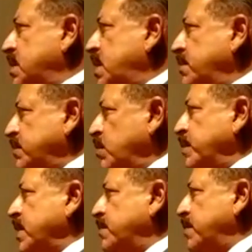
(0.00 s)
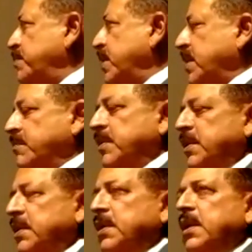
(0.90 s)
have now become applicable.
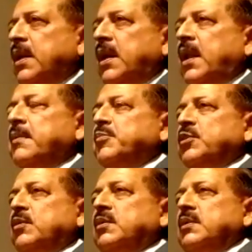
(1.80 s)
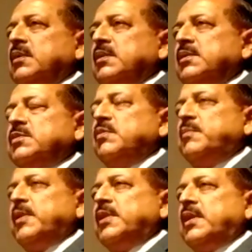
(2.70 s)
And I'm sure this will
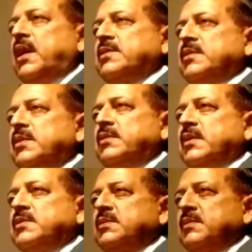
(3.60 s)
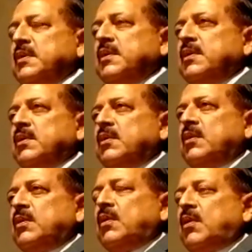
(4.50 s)
be the larger interest
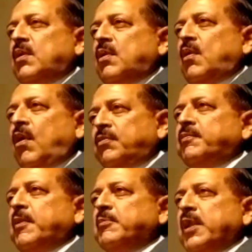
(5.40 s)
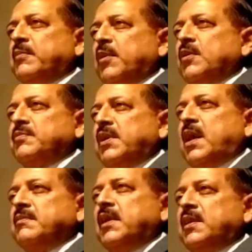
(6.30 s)
of public, because we
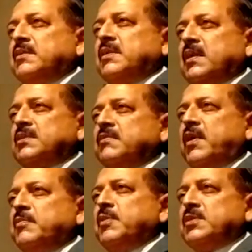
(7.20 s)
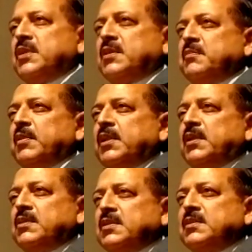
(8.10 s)
have the interest of administration, but the
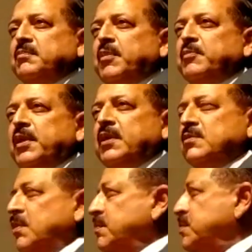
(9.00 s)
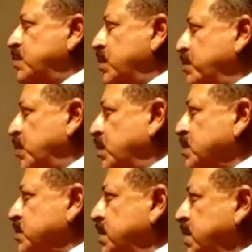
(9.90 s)
interest of public is always more important.
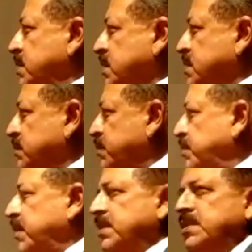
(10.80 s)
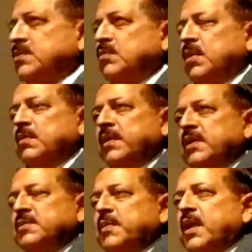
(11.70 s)
So in the interest of public, these good
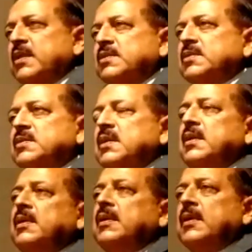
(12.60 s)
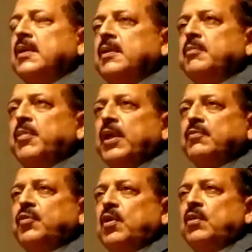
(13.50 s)
governance practices being
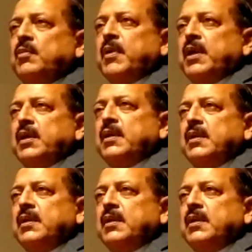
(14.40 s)
followed by